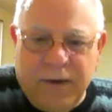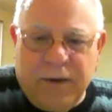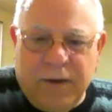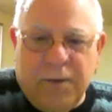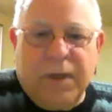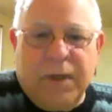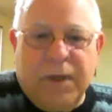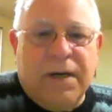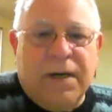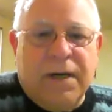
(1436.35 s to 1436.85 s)

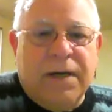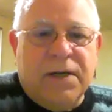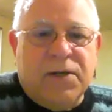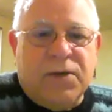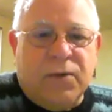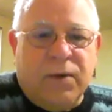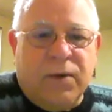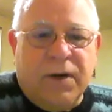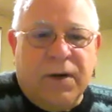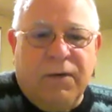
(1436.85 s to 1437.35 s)
and a little bit
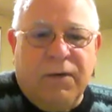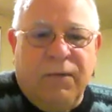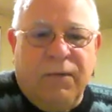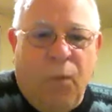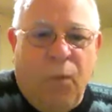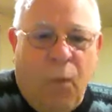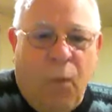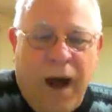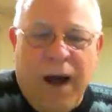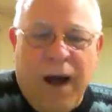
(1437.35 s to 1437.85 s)
of
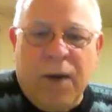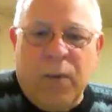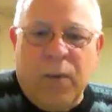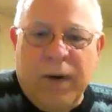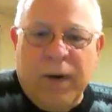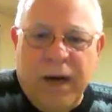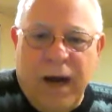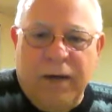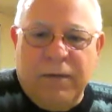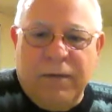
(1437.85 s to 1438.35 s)
history of
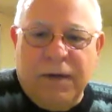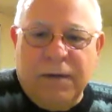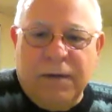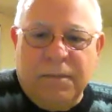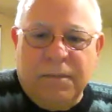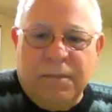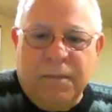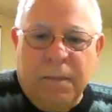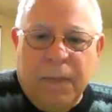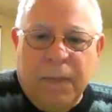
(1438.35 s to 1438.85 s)
why we
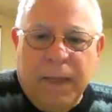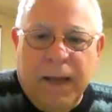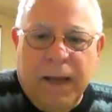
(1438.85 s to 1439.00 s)
have it.